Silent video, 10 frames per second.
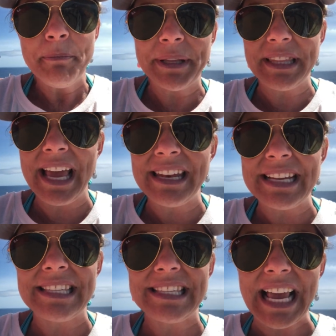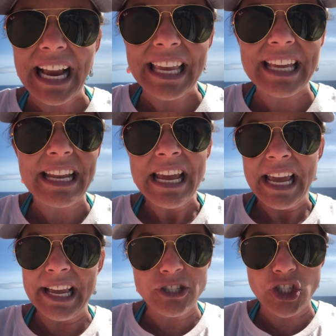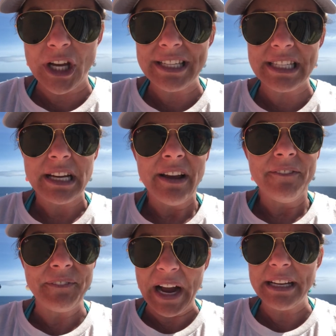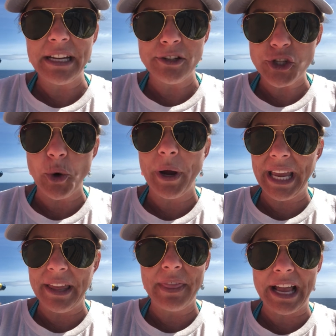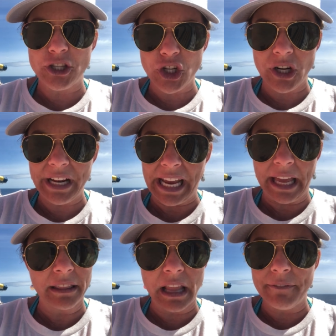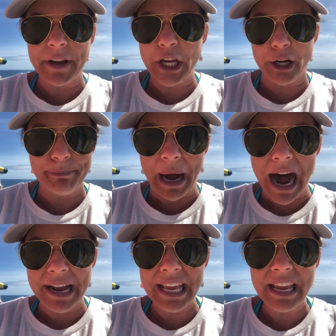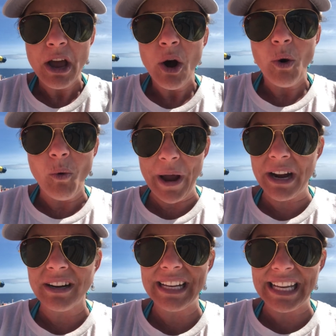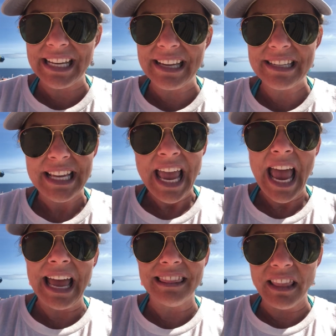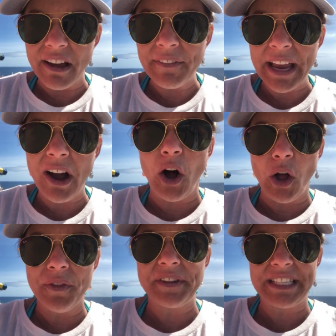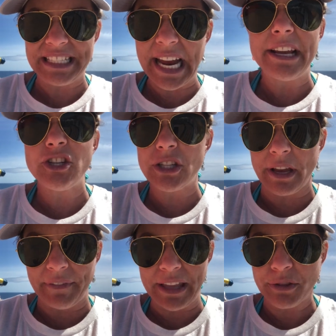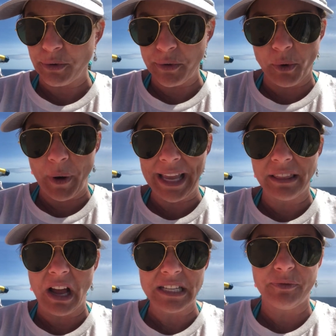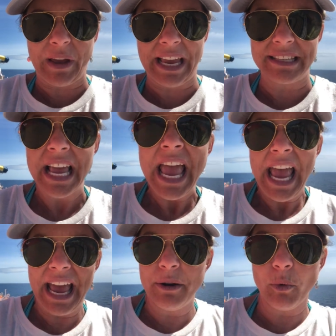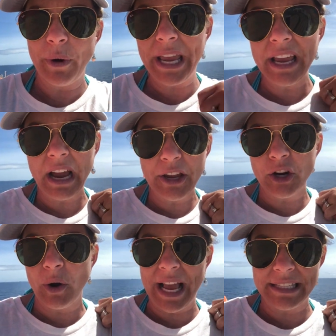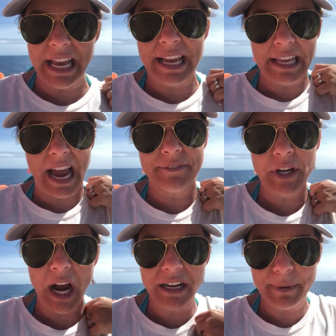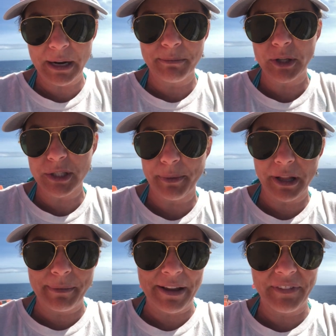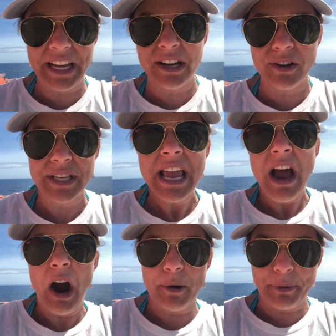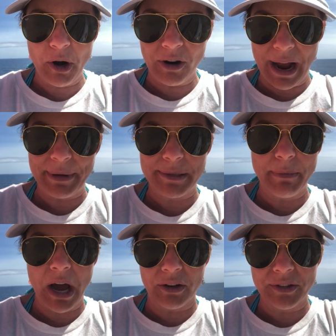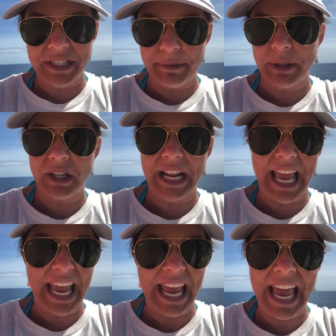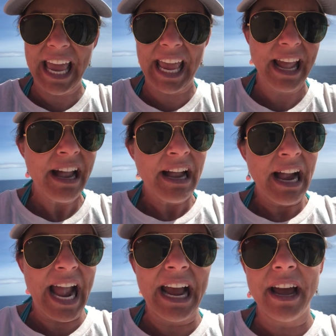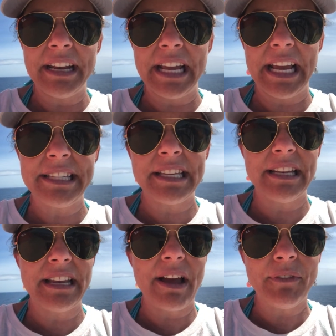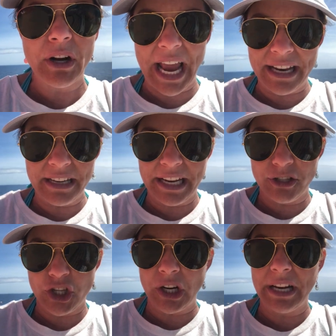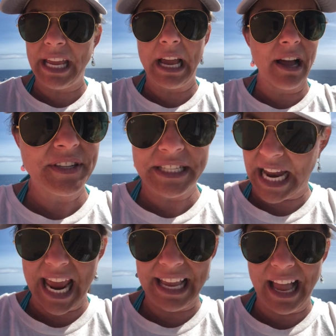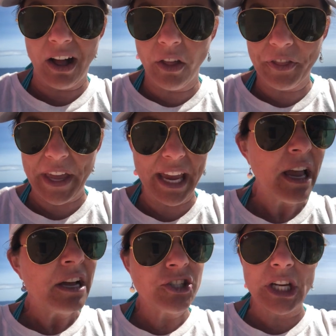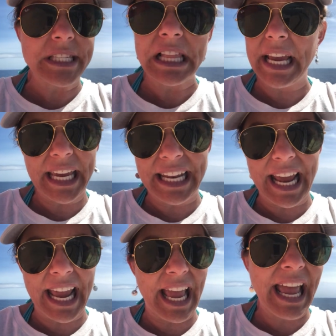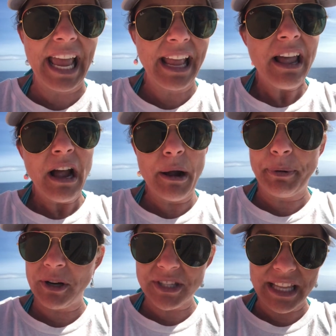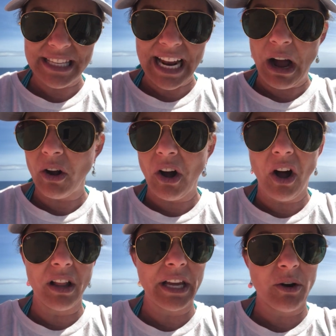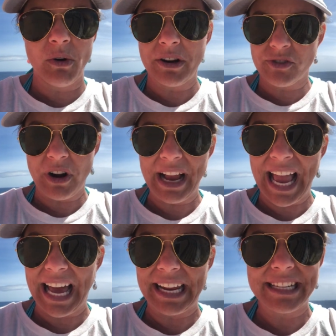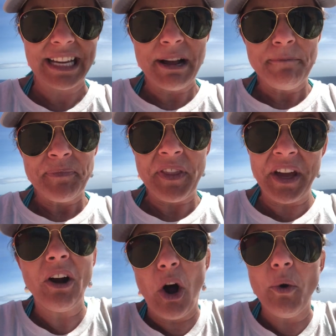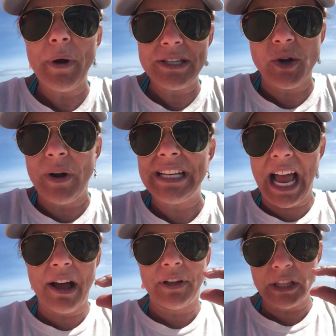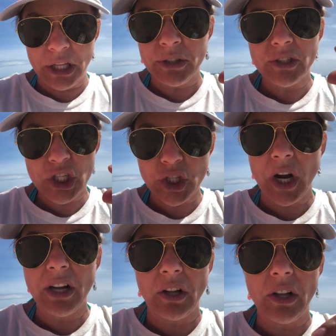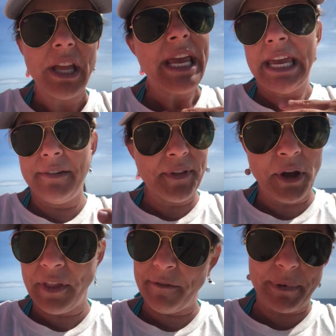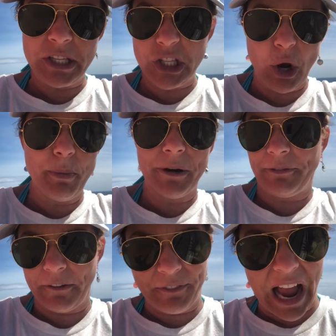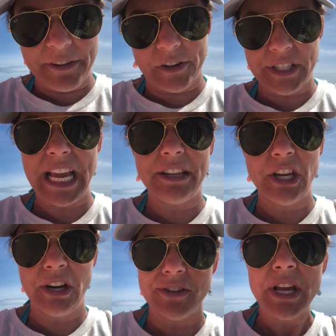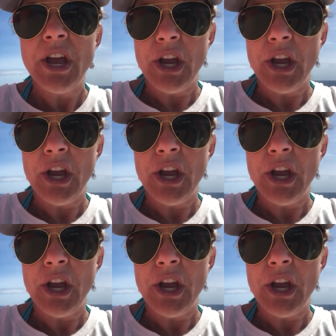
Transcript: But then second, it's just finding joy in that journey and loving your body where it is and loving all the stages of it through the weight loss phase. And we, as I've talked about in multiple of my videos, our program is modeled similar to AA, and it's a never-ending journey staying healthy. Just like in AA, a person that's an alcoholic or a drug addict, they're always going to have a little struggle even though they've been sober for 5 or 10 years.